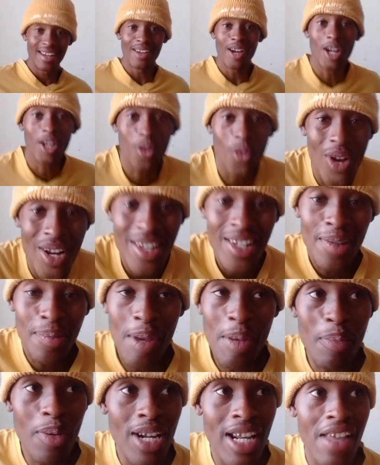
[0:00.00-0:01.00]
Like, when these
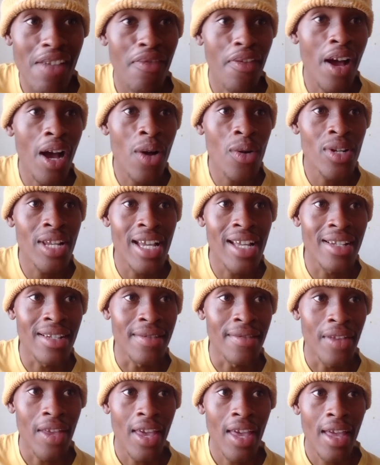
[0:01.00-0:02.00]
people, they found
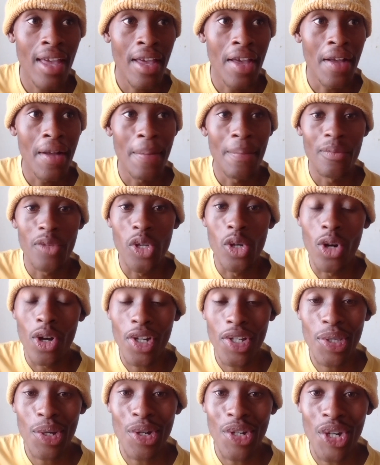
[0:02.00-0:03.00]
that you
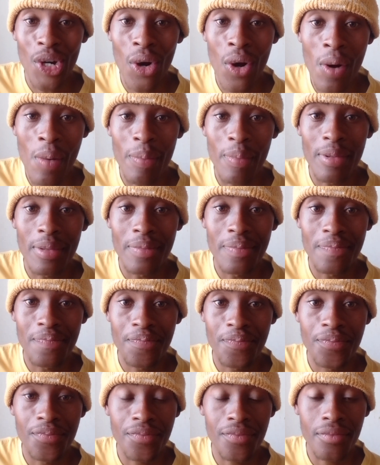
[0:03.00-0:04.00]
lost your job,
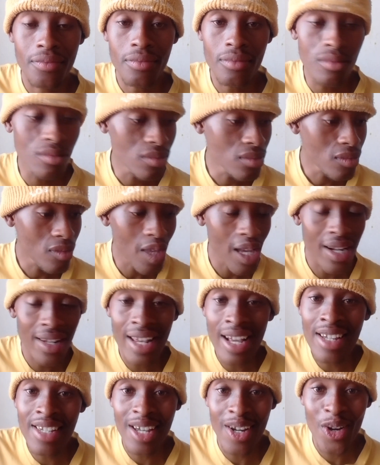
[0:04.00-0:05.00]

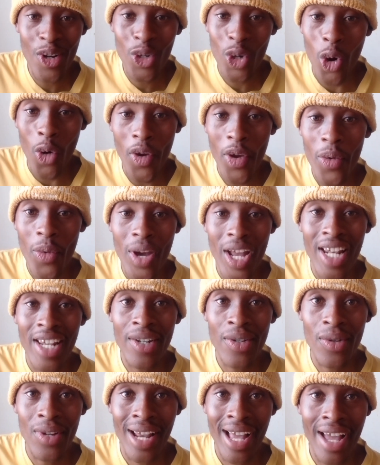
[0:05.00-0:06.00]
things are not going well
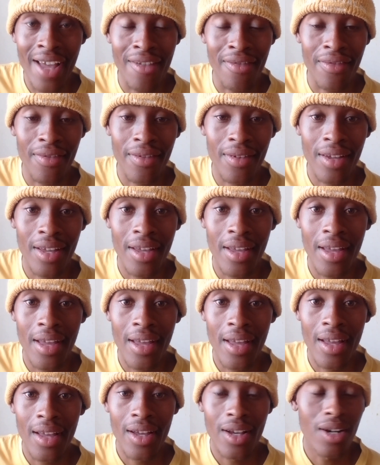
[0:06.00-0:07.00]
in your life,
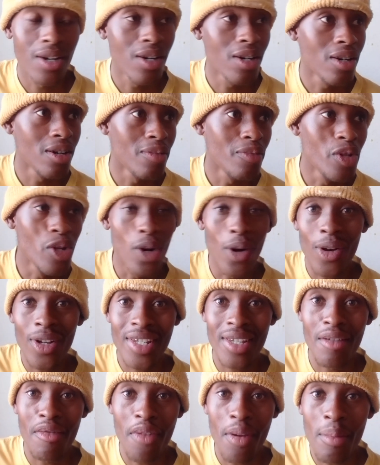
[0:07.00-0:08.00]
um, you
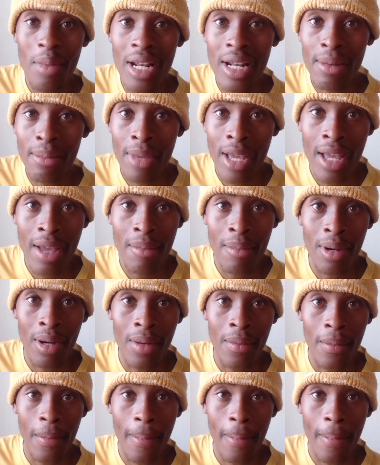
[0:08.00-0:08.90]
lost a family member,